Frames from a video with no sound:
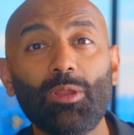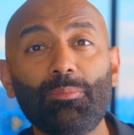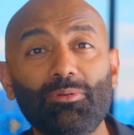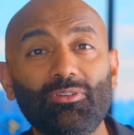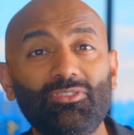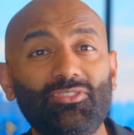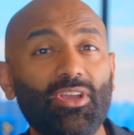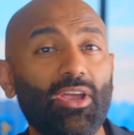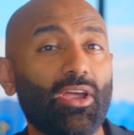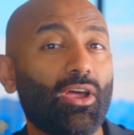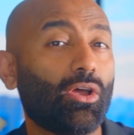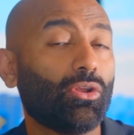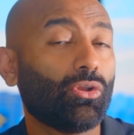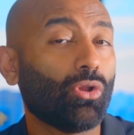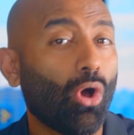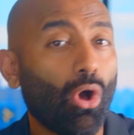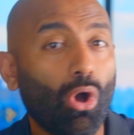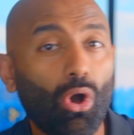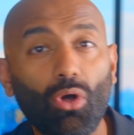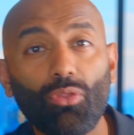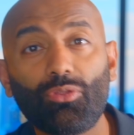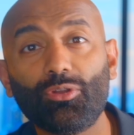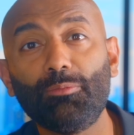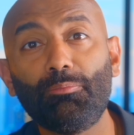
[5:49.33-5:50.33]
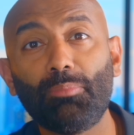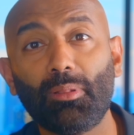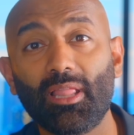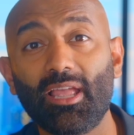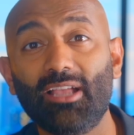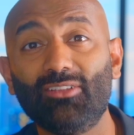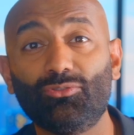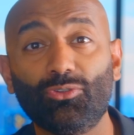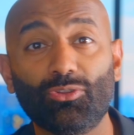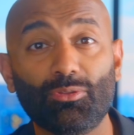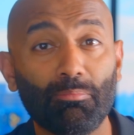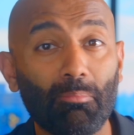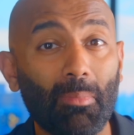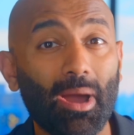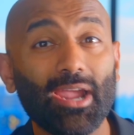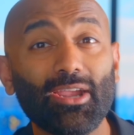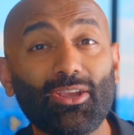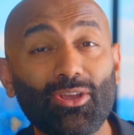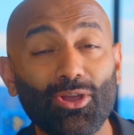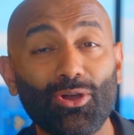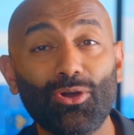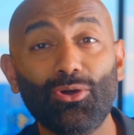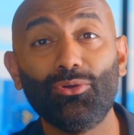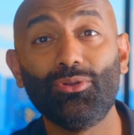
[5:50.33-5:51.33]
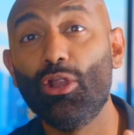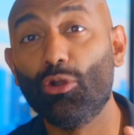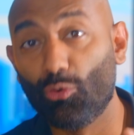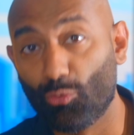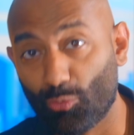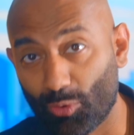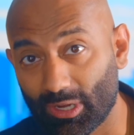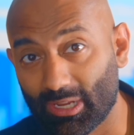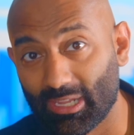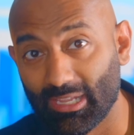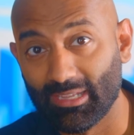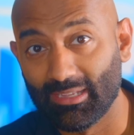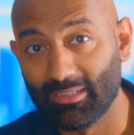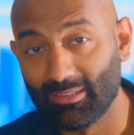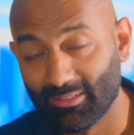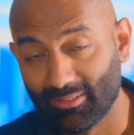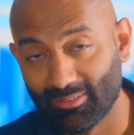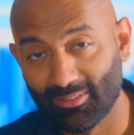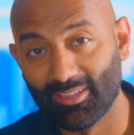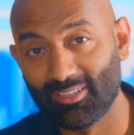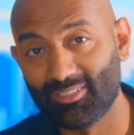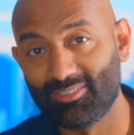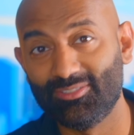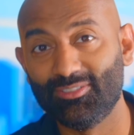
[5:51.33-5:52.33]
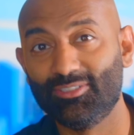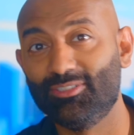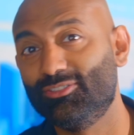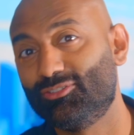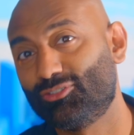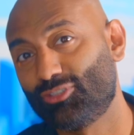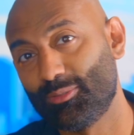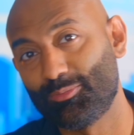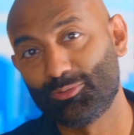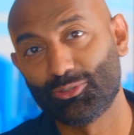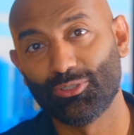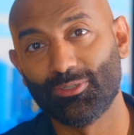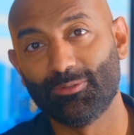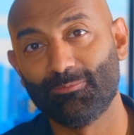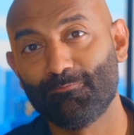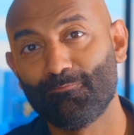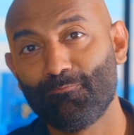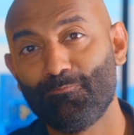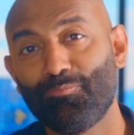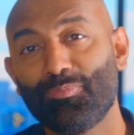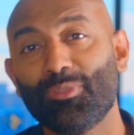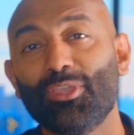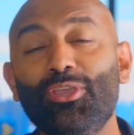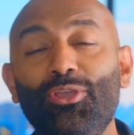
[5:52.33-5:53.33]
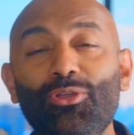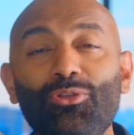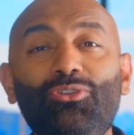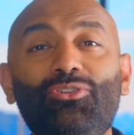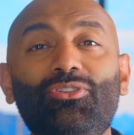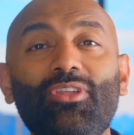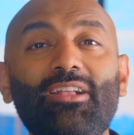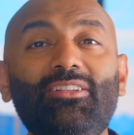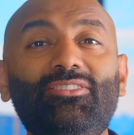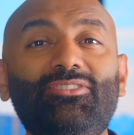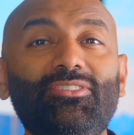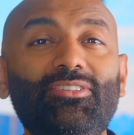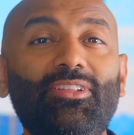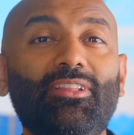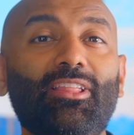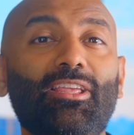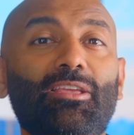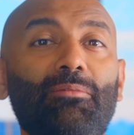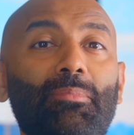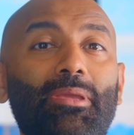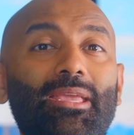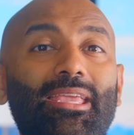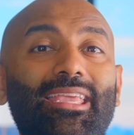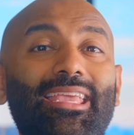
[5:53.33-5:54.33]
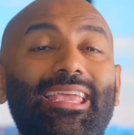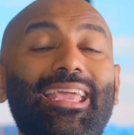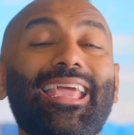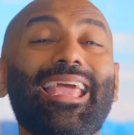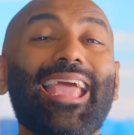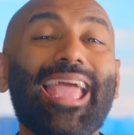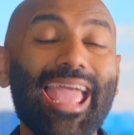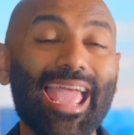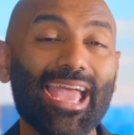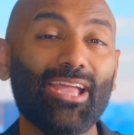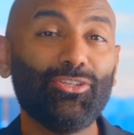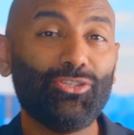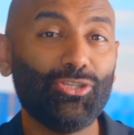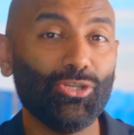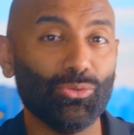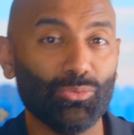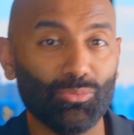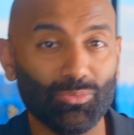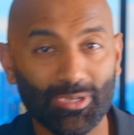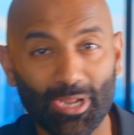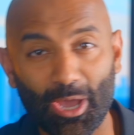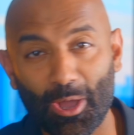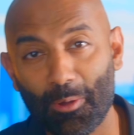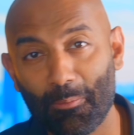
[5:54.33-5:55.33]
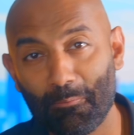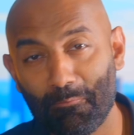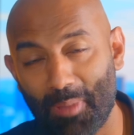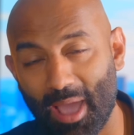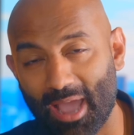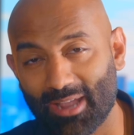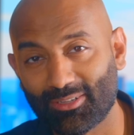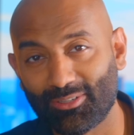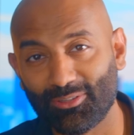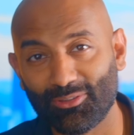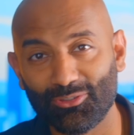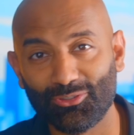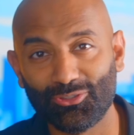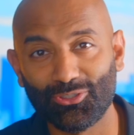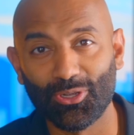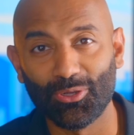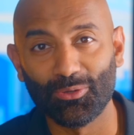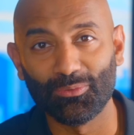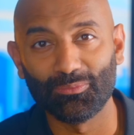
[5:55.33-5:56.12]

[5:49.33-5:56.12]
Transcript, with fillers: percent on all their plans with my code Ricky, links in the description. Huge thanks to Delete Me and you. Now back to the show.